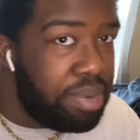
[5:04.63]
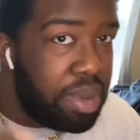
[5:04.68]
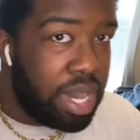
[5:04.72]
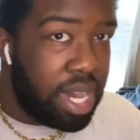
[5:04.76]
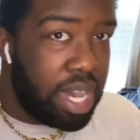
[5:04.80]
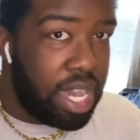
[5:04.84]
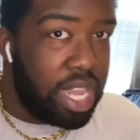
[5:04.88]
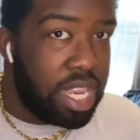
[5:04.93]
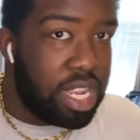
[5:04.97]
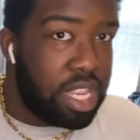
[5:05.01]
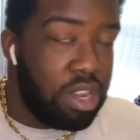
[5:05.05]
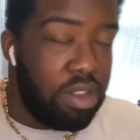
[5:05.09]

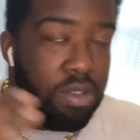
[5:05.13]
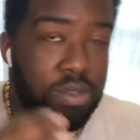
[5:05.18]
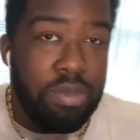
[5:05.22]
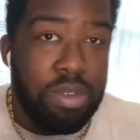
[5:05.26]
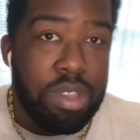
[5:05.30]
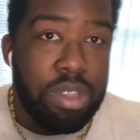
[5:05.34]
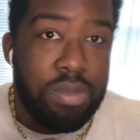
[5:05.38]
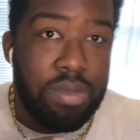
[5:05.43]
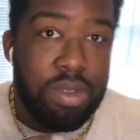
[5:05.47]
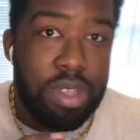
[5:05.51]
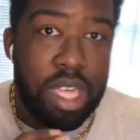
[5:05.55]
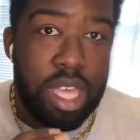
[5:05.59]
but no one,
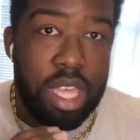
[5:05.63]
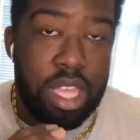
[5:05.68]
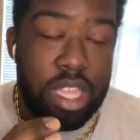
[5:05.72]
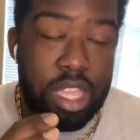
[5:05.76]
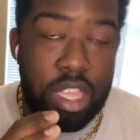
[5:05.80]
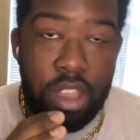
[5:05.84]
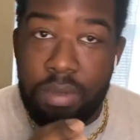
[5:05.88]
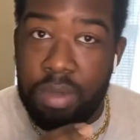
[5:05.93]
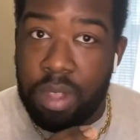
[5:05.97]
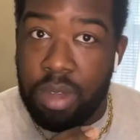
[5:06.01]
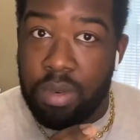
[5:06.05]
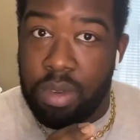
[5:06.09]
someone says,
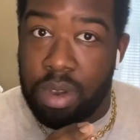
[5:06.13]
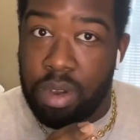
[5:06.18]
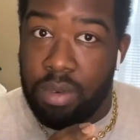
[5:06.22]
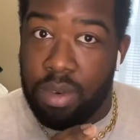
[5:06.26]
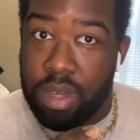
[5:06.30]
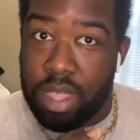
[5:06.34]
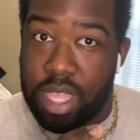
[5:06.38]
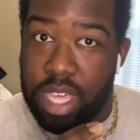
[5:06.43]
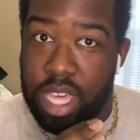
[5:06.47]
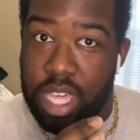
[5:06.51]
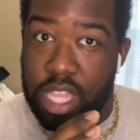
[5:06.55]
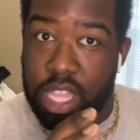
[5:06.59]
normally when no
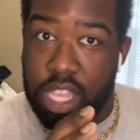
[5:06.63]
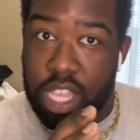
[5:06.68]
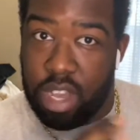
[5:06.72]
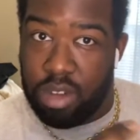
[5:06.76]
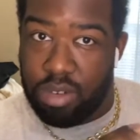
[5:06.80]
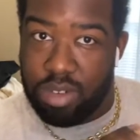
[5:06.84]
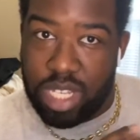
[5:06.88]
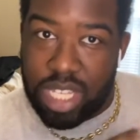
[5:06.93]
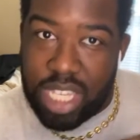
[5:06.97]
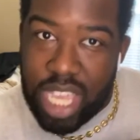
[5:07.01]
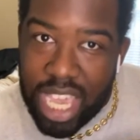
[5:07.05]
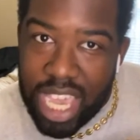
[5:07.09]
one says no
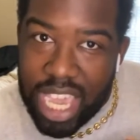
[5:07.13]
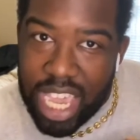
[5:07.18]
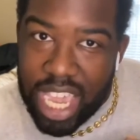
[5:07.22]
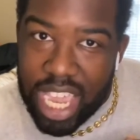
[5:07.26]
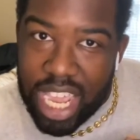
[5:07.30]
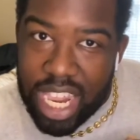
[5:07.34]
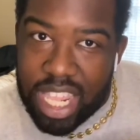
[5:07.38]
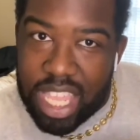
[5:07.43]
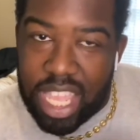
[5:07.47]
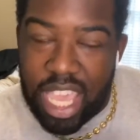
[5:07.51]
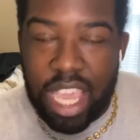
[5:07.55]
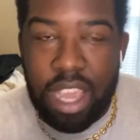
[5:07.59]

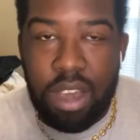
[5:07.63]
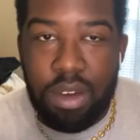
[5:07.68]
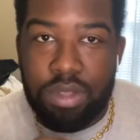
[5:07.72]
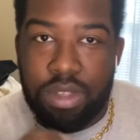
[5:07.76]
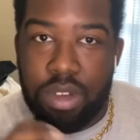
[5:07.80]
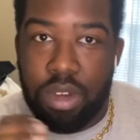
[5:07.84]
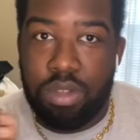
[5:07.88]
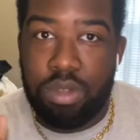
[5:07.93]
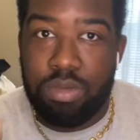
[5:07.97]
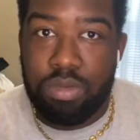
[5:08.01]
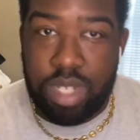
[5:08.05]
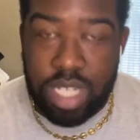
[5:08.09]
shade, they going to
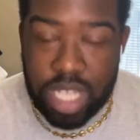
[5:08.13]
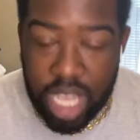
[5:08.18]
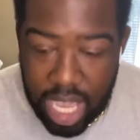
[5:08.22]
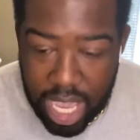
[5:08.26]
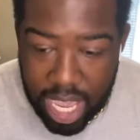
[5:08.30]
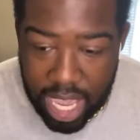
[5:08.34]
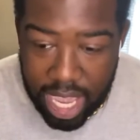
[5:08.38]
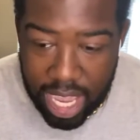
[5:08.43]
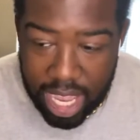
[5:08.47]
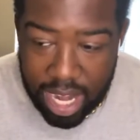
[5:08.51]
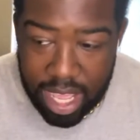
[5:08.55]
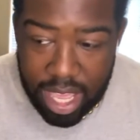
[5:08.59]
throw some
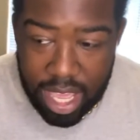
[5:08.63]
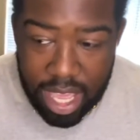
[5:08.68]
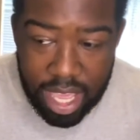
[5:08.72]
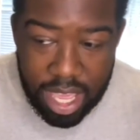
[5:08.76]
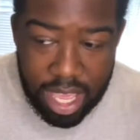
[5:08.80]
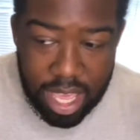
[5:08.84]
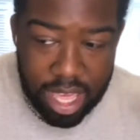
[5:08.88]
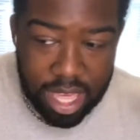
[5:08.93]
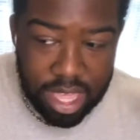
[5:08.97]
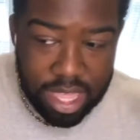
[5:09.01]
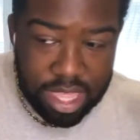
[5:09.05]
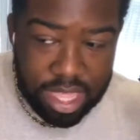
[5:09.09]
shade.
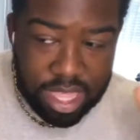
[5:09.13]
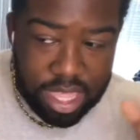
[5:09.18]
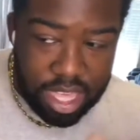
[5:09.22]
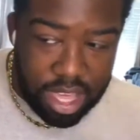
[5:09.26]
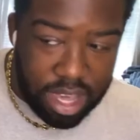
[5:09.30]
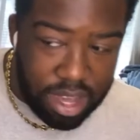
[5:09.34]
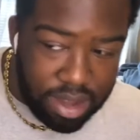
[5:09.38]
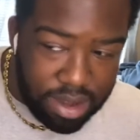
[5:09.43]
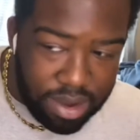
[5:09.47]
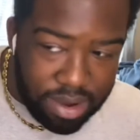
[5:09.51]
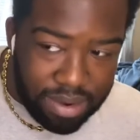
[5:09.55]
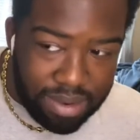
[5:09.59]

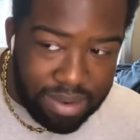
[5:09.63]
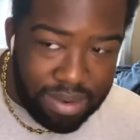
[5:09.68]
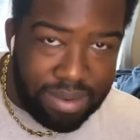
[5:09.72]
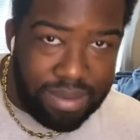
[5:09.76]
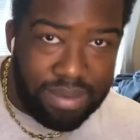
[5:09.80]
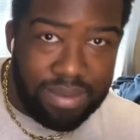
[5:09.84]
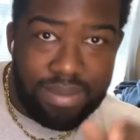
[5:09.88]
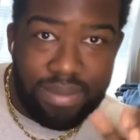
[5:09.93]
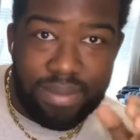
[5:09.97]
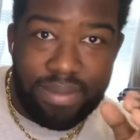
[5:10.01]
So,